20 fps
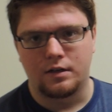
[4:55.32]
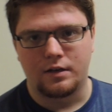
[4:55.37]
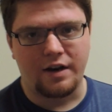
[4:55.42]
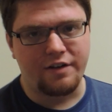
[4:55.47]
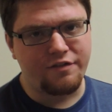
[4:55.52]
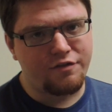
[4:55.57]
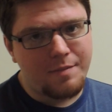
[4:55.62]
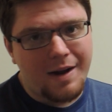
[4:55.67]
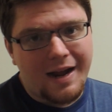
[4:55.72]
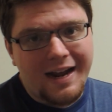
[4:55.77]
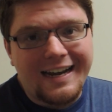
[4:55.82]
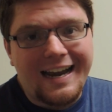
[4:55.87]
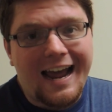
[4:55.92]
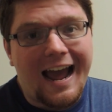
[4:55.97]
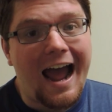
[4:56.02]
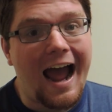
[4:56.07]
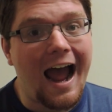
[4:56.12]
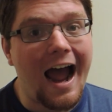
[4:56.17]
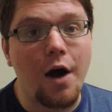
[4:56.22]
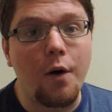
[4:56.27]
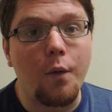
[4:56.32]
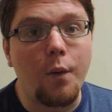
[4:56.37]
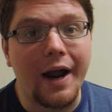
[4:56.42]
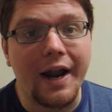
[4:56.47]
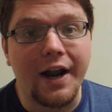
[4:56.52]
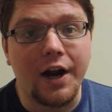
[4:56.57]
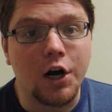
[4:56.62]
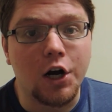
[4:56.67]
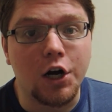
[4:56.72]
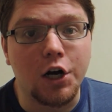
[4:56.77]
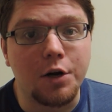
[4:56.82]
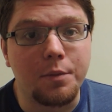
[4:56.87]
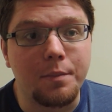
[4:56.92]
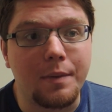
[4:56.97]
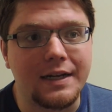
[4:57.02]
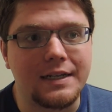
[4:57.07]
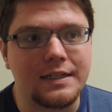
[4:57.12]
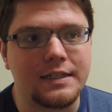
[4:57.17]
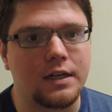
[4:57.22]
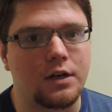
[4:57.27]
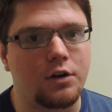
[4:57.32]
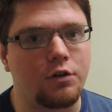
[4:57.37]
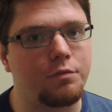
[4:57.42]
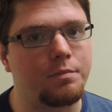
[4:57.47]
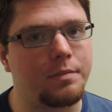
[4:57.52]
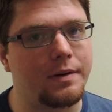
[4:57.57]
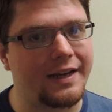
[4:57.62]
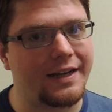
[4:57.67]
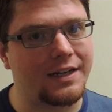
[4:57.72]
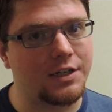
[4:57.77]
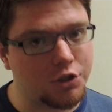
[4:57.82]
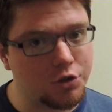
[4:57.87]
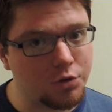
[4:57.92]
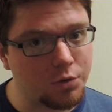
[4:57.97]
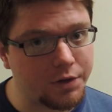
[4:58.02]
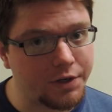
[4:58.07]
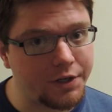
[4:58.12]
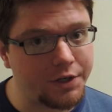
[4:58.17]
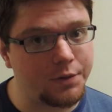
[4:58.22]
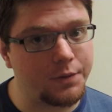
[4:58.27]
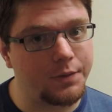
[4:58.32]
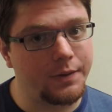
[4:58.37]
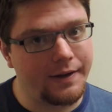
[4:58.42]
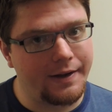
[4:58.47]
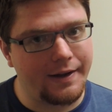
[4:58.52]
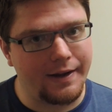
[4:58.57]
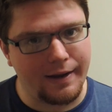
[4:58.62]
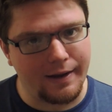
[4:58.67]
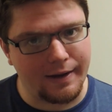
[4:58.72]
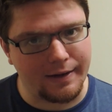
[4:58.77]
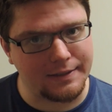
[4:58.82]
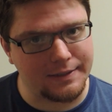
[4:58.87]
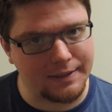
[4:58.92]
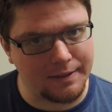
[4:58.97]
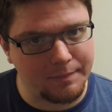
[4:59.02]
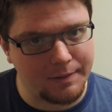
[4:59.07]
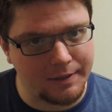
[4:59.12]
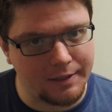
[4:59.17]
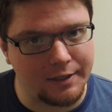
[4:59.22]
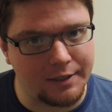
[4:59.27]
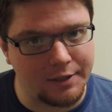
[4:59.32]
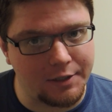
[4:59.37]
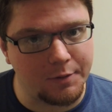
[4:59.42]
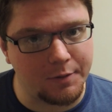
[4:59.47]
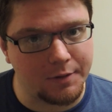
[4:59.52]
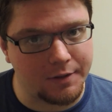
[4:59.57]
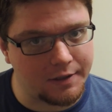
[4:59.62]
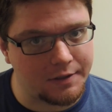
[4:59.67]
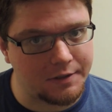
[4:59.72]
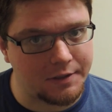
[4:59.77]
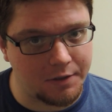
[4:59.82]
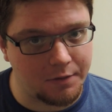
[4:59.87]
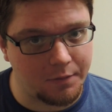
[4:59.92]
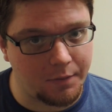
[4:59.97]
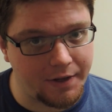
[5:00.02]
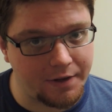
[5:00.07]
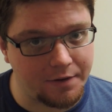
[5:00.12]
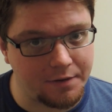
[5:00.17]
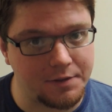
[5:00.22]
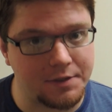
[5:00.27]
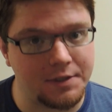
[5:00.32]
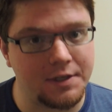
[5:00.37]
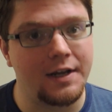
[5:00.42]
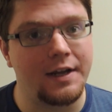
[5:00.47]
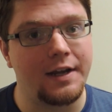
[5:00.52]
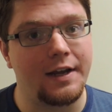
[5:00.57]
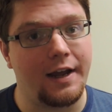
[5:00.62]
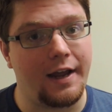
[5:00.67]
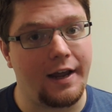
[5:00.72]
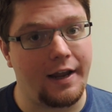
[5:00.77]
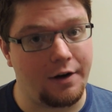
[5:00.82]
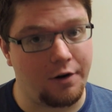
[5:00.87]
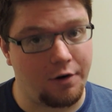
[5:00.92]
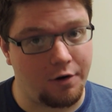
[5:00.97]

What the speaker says: Never mind how I hurt myself, but I assure you, has something to do with hunting whales and a